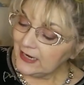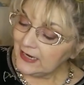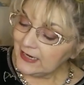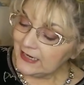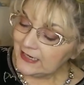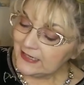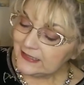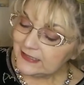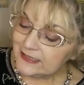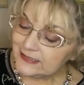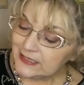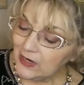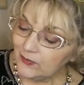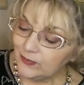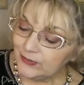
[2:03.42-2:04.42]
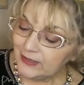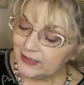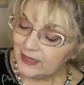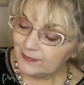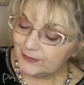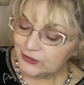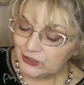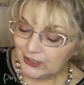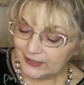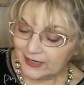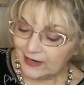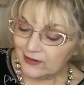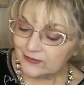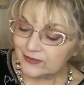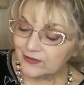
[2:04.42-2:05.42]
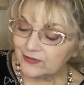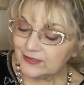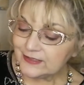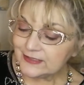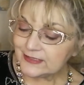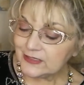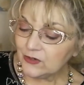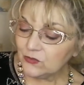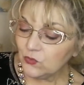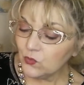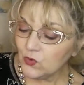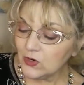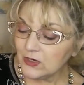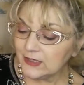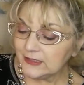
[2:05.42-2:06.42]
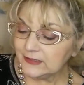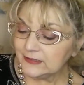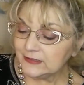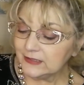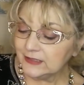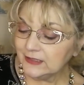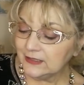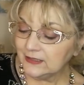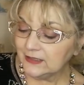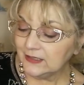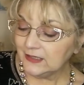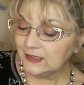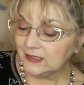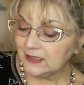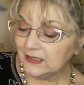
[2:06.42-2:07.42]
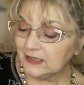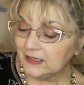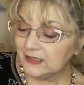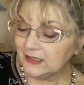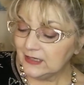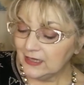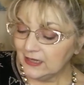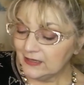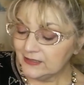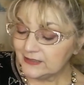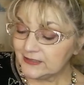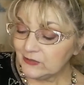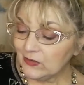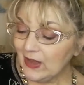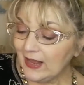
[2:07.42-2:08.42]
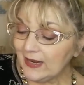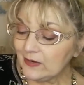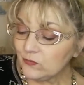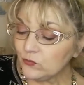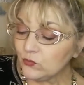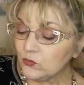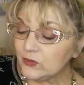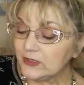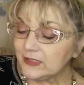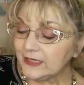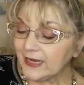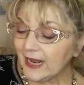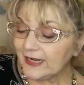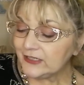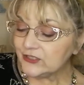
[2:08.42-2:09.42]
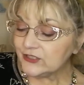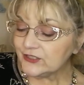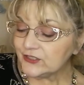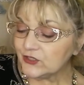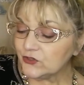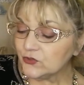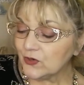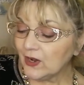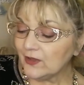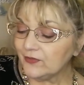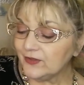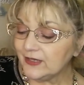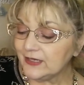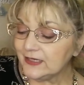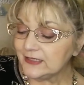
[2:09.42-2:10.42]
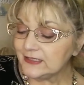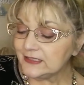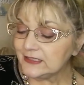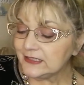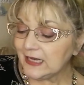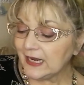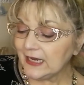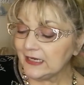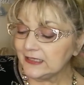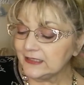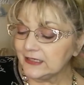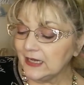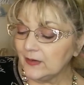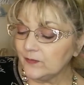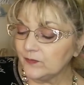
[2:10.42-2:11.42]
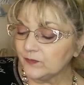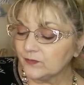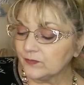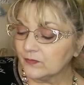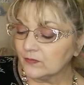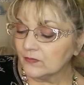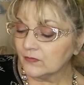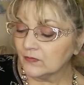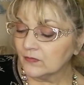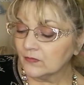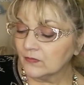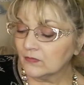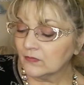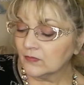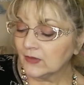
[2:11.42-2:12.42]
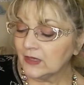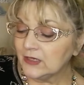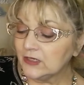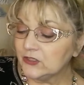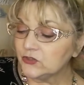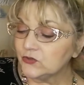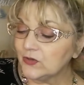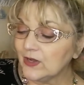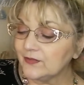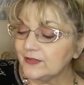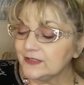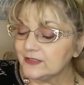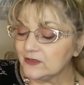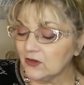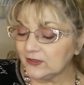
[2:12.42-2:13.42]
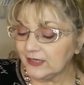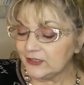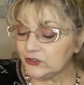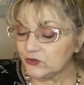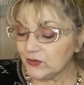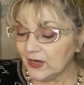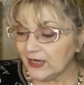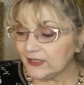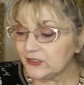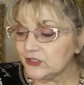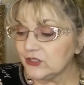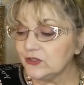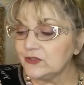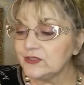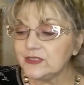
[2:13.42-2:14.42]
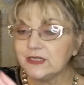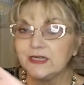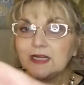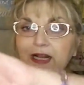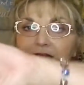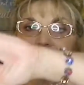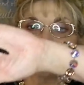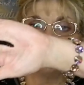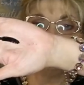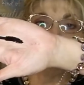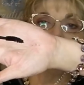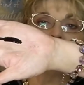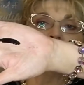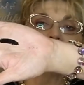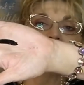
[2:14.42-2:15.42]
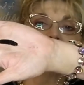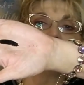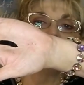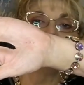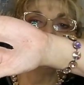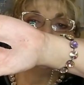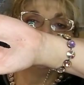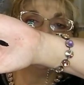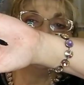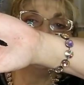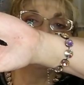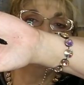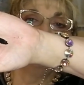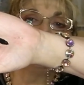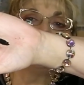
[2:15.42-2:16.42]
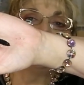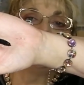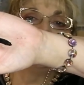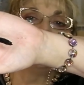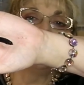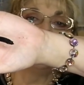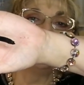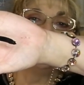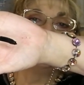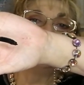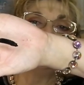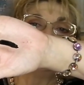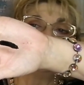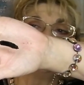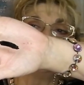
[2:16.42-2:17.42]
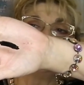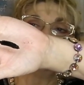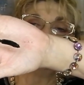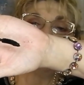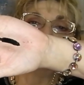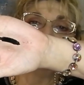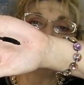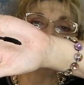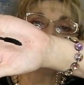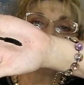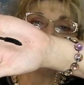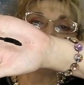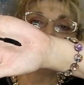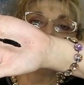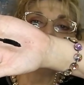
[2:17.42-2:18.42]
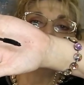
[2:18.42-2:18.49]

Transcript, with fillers: And let's open it up and check out this wand. So I am really anxious to try this and um, try this on a Try Tuesday. It has a beautiful big wand, which is my favorite type of